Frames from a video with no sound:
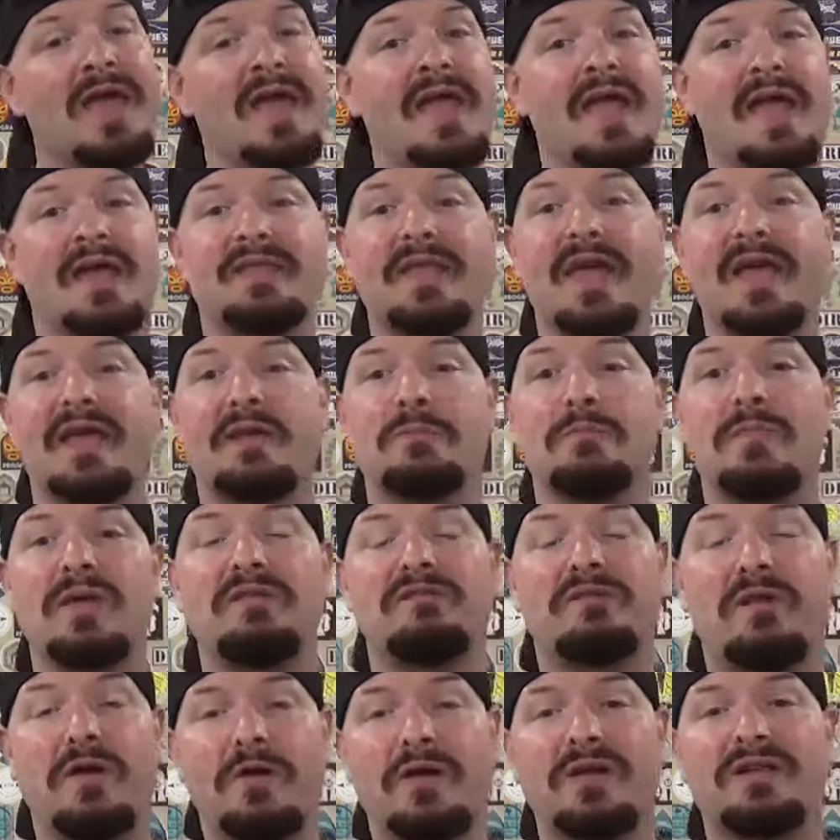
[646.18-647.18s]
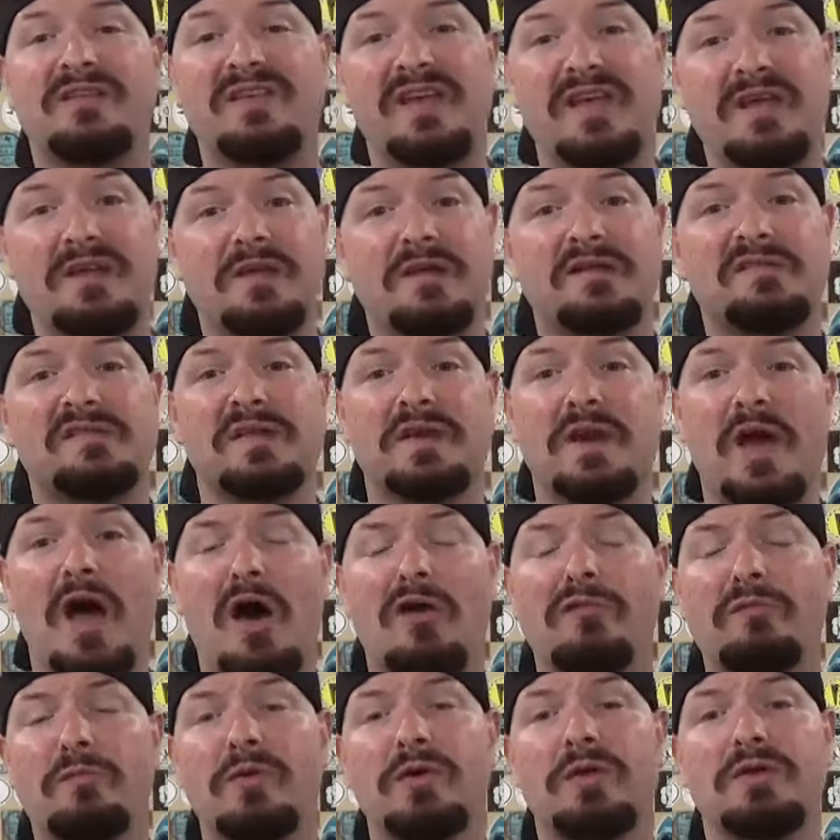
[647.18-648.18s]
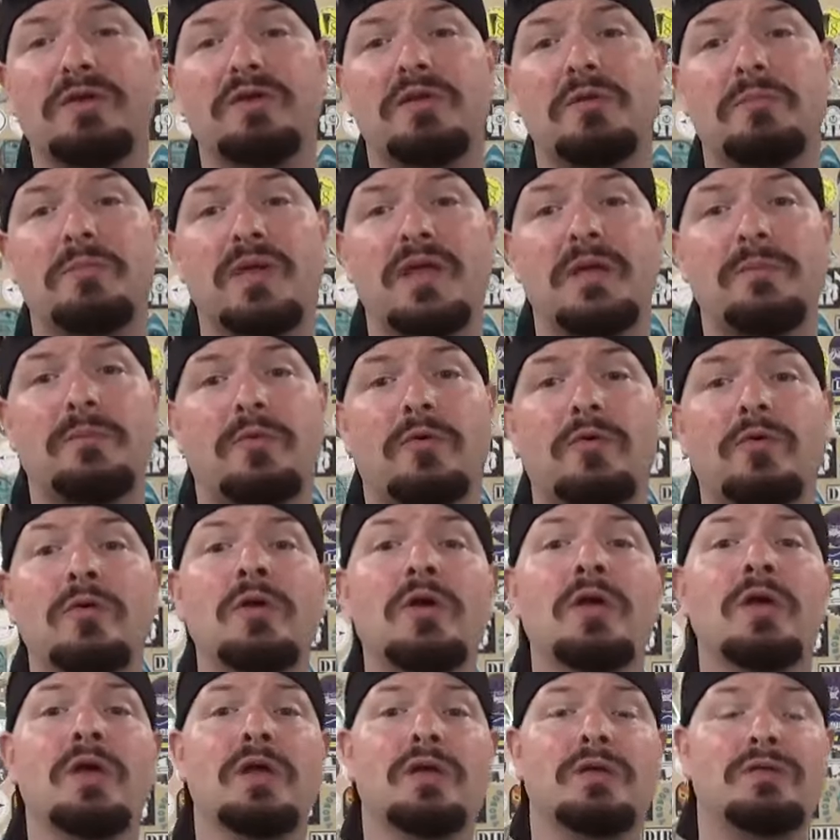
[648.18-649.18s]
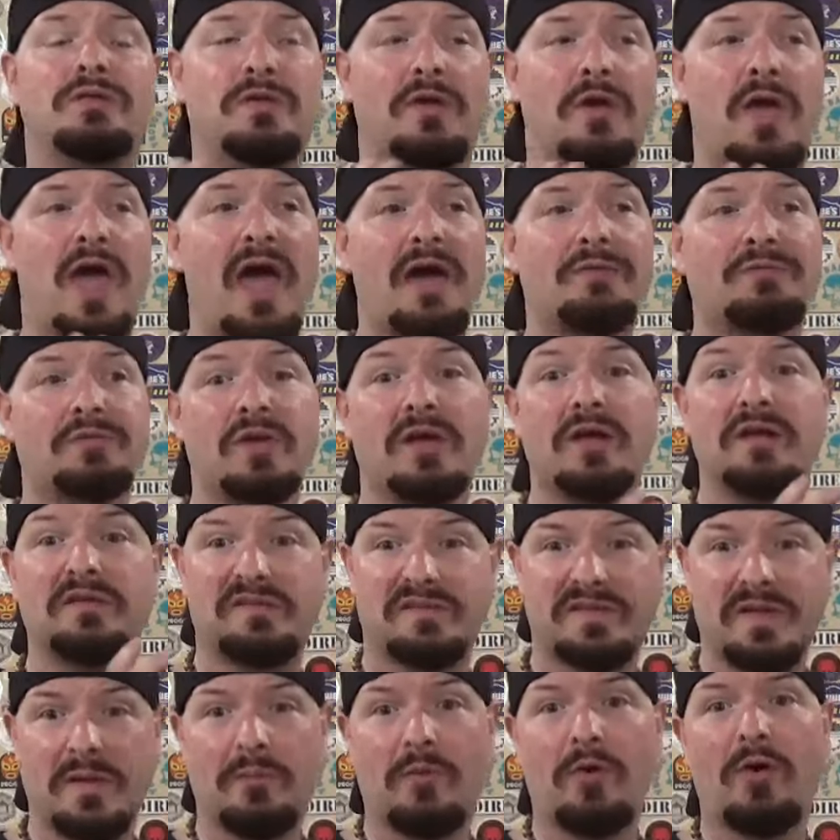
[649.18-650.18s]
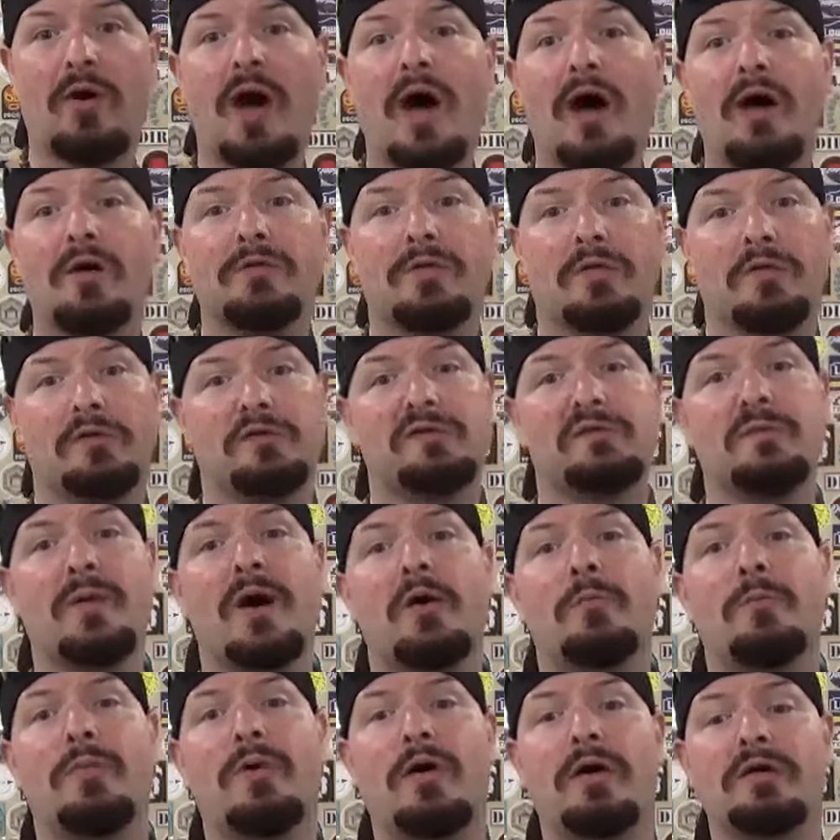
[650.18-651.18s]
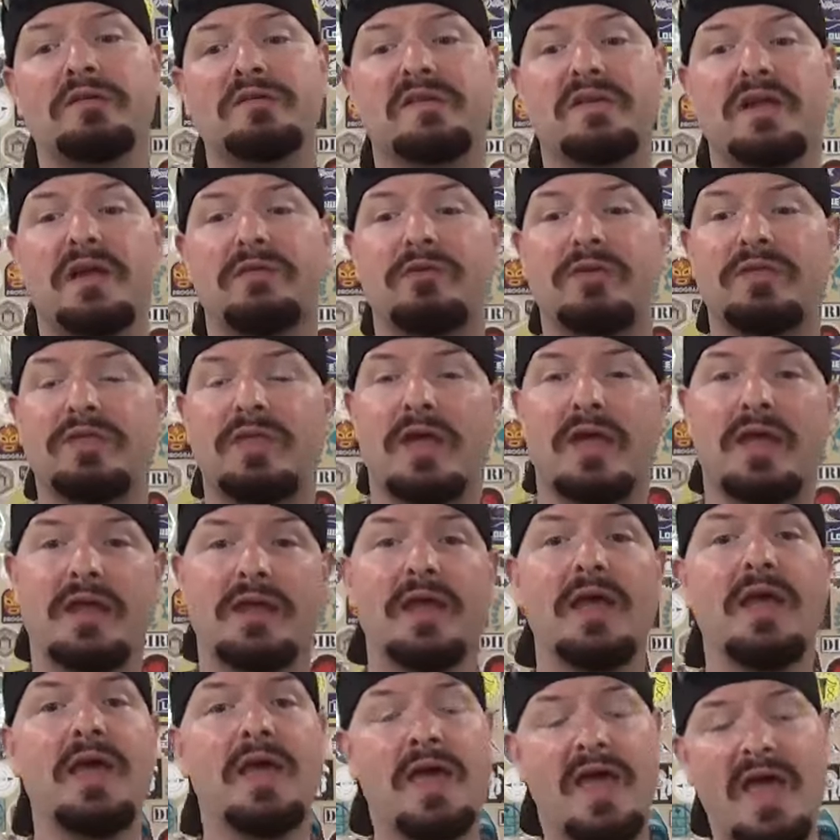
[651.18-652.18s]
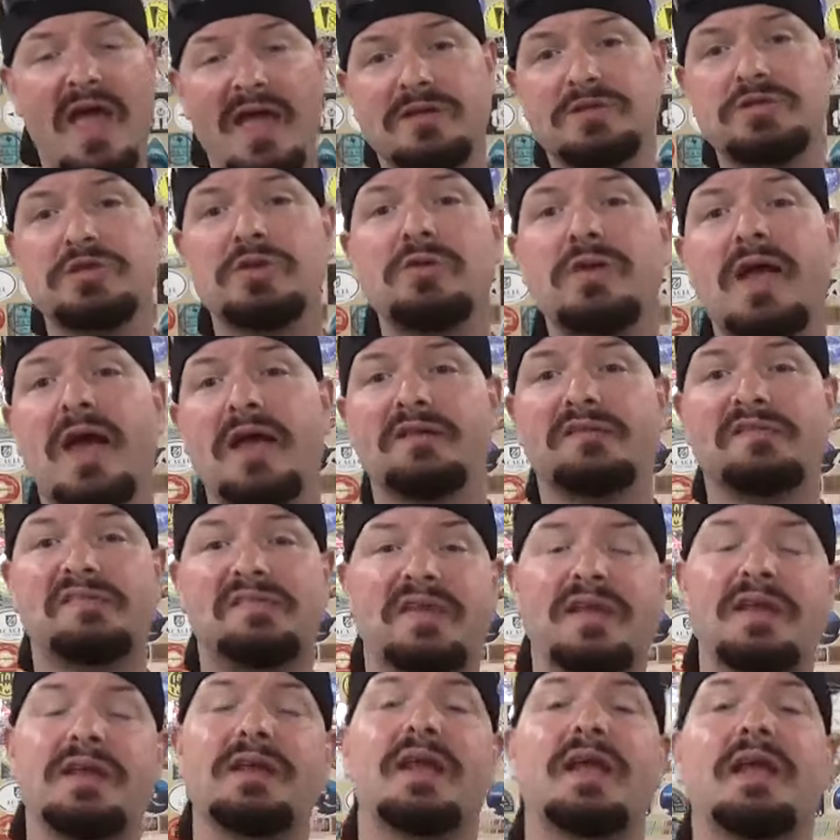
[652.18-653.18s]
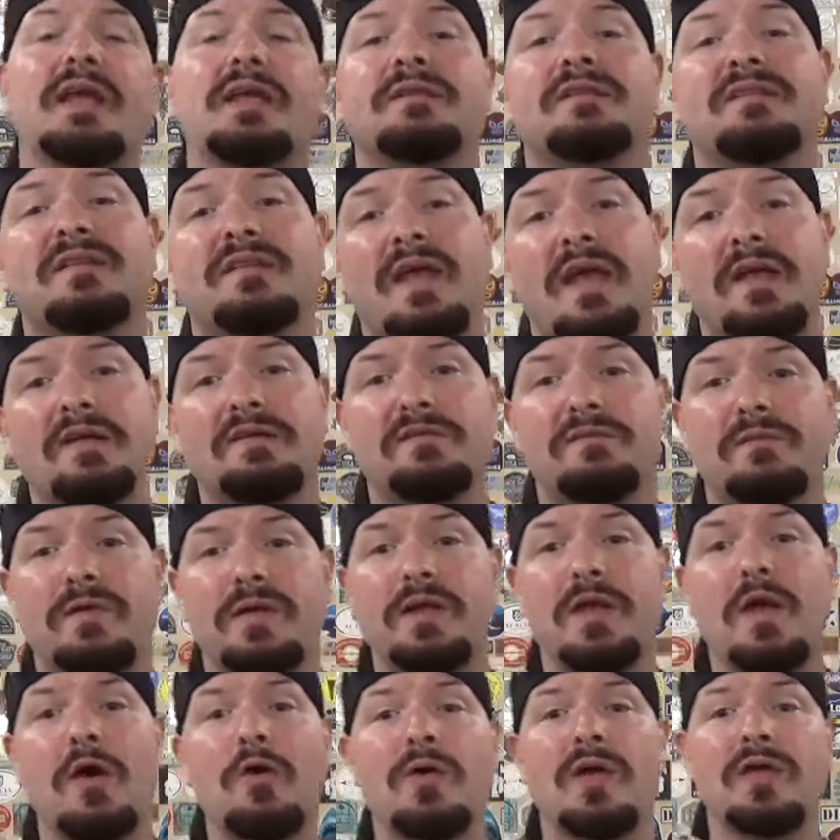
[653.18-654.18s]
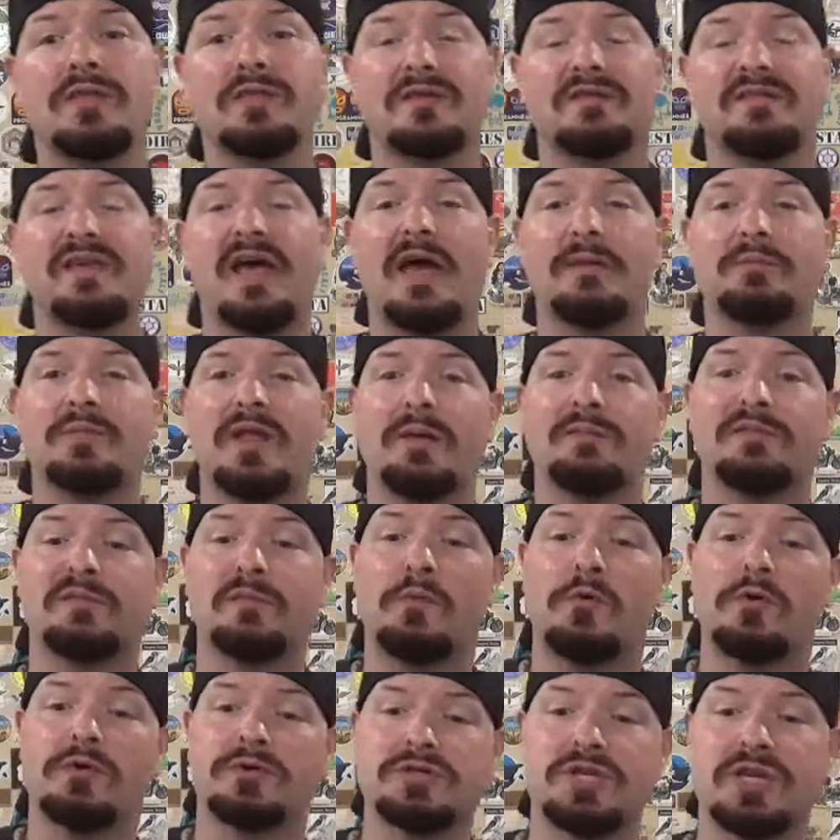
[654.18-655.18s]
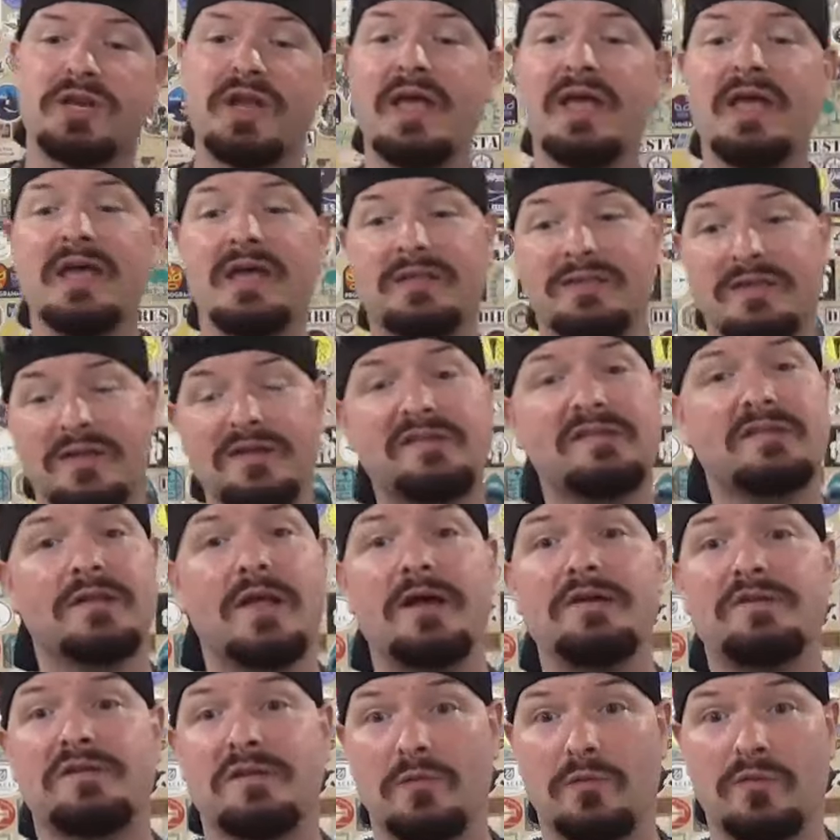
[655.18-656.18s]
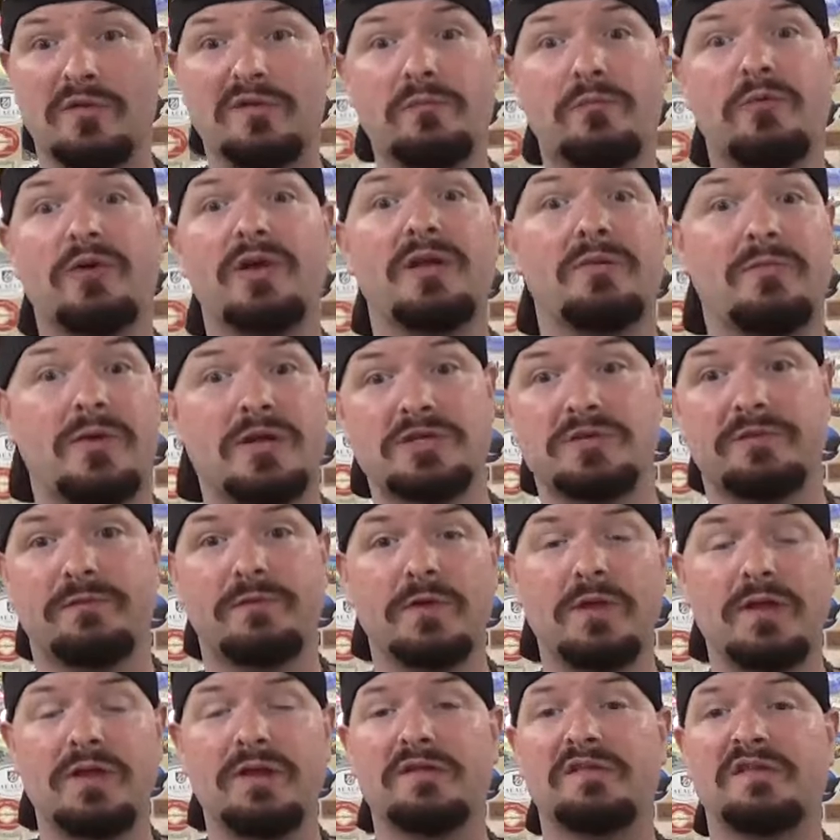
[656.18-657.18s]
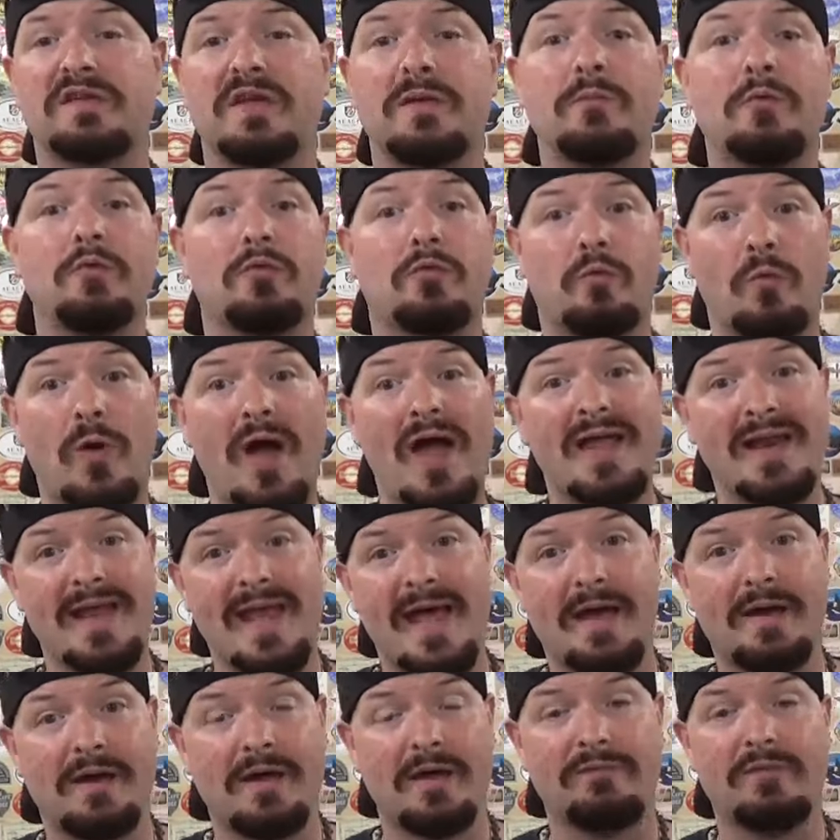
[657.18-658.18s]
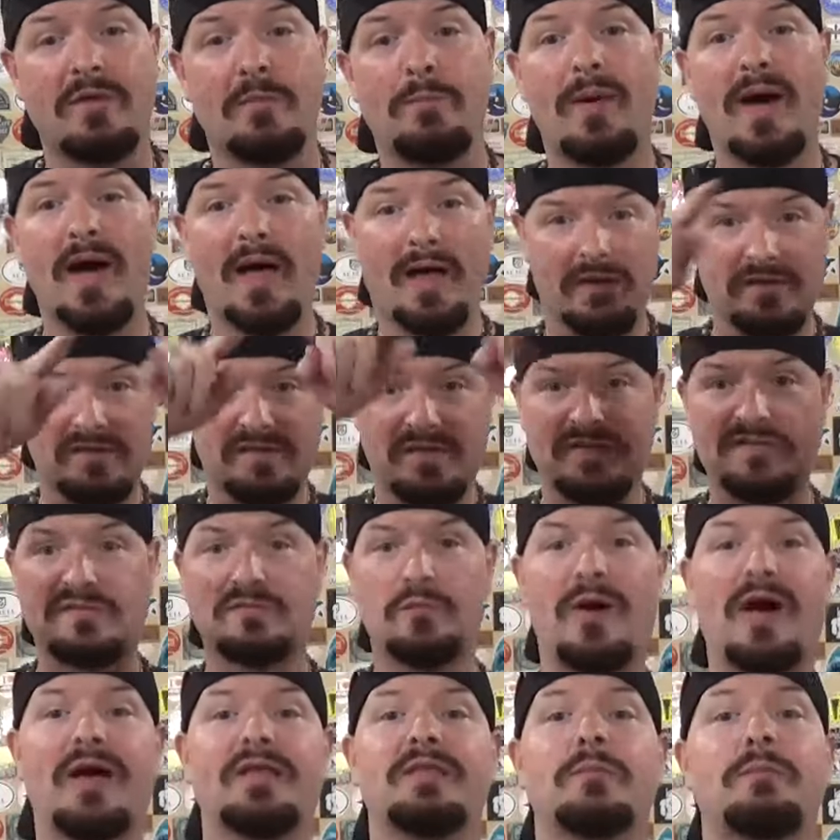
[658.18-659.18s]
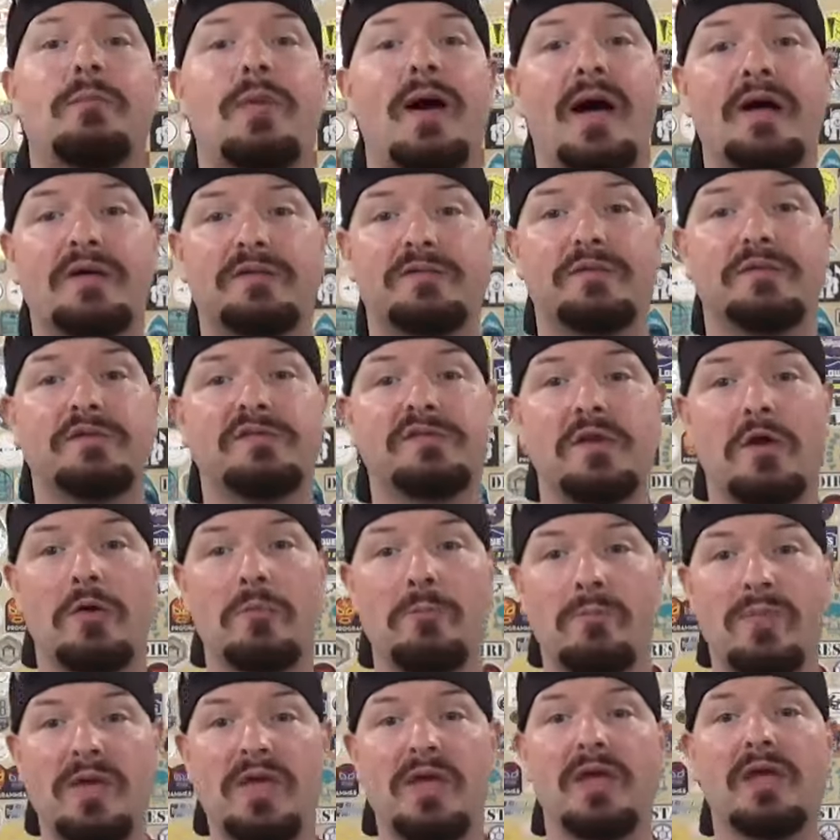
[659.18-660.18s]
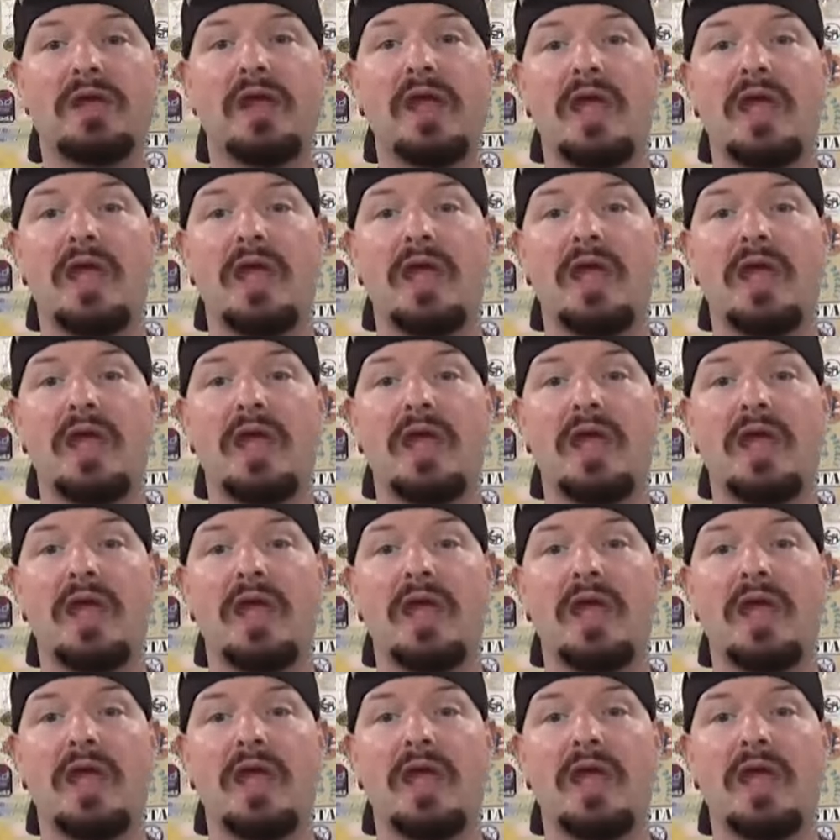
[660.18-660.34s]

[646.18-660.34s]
and that can be very tedious and off-putting to people to have to assemble all those small parts and everything. As you guys seen in today's video in the time-lapse portion, this laser was pretty much fully assembled right out of the box. That's why the box was so big